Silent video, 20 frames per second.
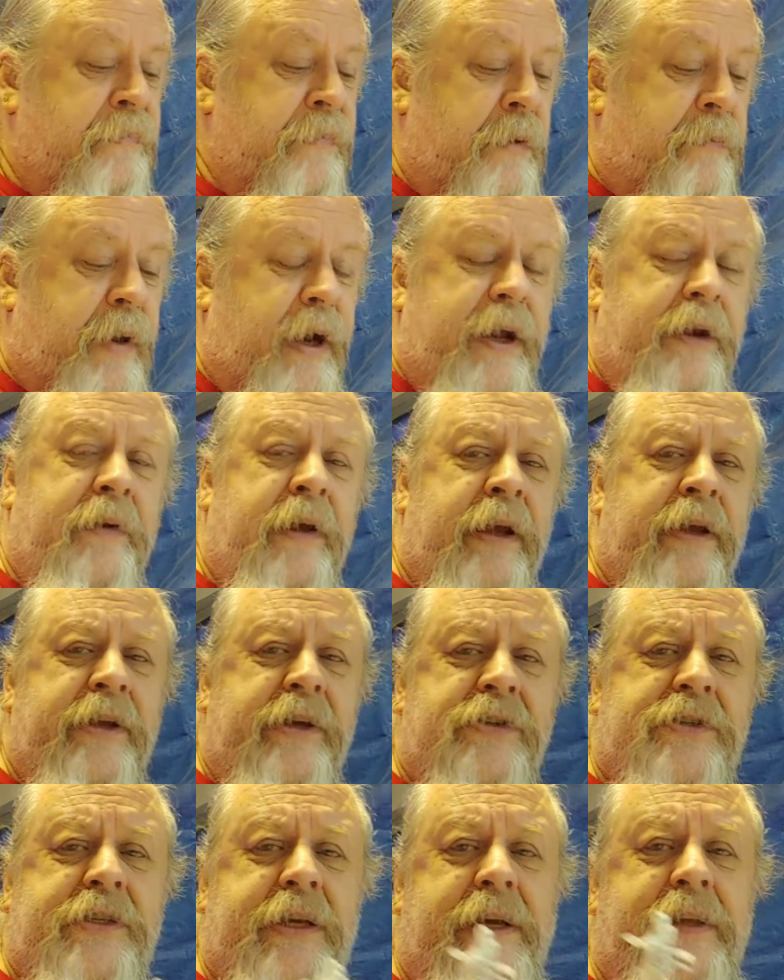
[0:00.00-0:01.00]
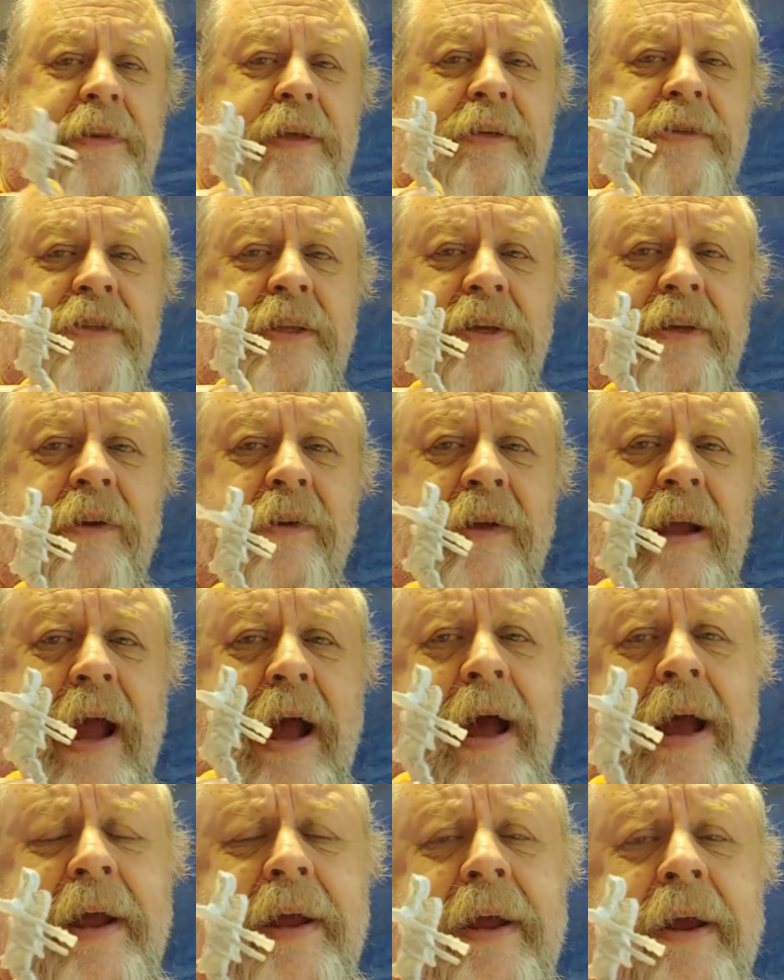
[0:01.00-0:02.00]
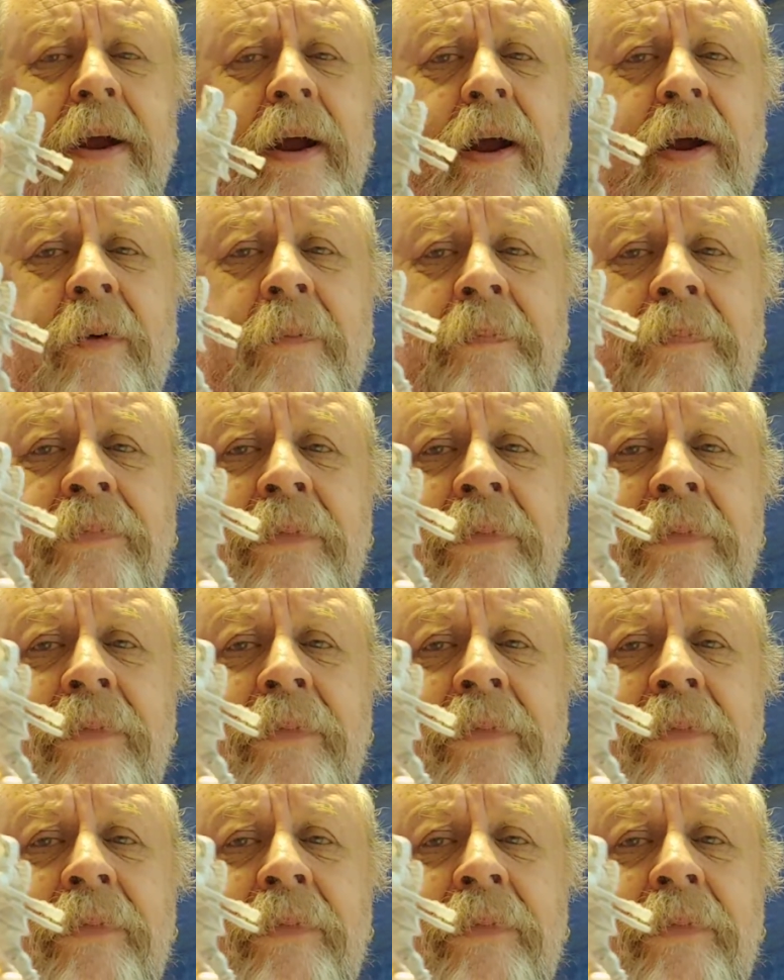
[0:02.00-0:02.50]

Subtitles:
But you see this little guy here.